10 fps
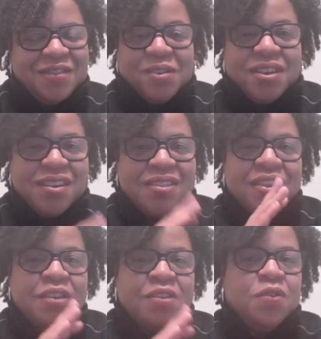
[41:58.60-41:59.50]
Well, again,
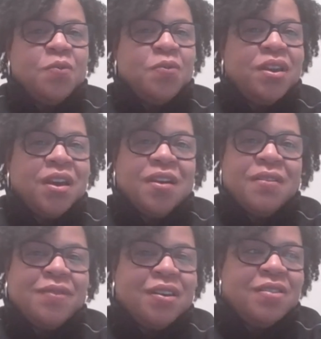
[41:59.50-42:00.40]
thank you. We
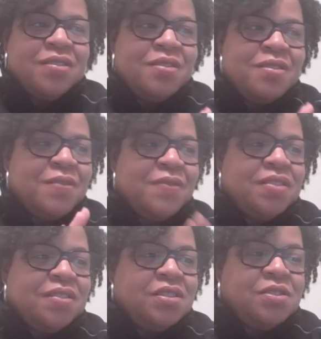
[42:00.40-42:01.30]
have other
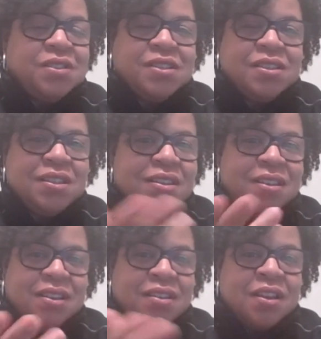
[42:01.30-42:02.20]
events that you can
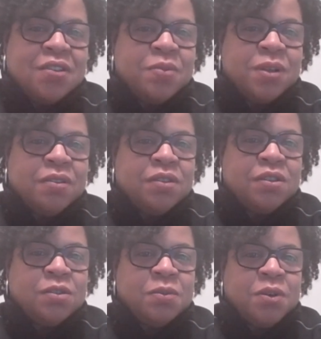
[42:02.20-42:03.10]
attend. Again, our open house
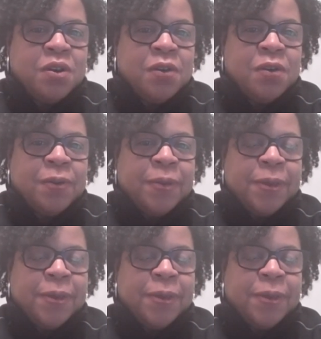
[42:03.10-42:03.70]
is tomorrow.